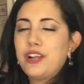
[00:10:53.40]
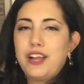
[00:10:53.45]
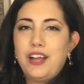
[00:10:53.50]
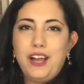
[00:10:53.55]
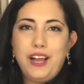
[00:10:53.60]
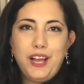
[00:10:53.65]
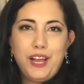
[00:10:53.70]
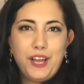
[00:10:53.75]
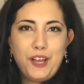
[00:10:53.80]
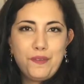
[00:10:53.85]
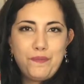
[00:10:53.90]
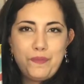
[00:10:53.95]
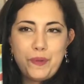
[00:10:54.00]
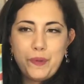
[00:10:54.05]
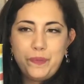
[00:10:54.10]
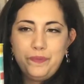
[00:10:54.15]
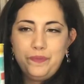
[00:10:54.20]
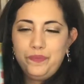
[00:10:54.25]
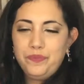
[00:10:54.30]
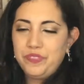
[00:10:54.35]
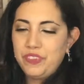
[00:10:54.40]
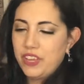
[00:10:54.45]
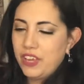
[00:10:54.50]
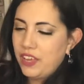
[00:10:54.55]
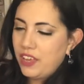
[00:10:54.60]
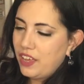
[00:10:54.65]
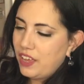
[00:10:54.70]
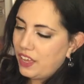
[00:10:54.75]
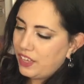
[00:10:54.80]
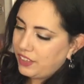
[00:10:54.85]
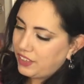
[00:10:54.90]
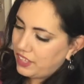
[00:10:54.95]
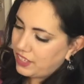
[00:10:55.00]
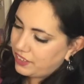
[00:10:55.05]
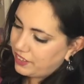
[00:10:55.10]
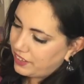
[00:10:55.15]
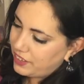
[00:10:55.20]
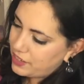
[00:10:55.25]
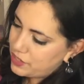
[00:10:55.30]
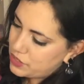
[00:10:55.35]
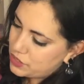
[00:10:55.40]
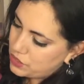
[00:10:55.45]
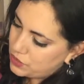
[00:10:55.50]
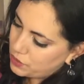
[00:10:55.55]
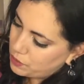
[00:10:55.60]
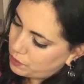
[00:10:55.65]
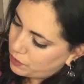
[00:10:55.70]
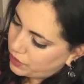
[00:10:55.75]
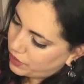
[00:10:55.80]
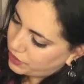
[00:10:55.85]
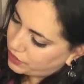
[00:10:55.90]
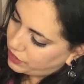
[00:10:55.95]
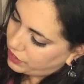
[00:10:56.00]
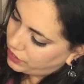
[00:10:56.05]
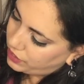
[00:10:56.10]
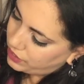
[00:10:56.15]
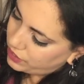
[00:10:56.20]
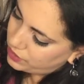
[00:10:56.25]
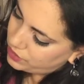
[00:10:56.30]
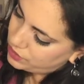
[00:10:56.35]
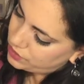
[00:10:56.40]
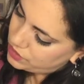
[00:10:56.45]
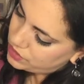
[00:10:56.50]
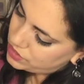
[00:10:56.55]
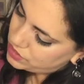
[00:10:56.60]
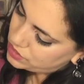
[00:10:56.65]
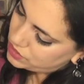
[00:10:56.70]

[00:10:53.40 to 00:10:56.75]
cup. I think that is super cute.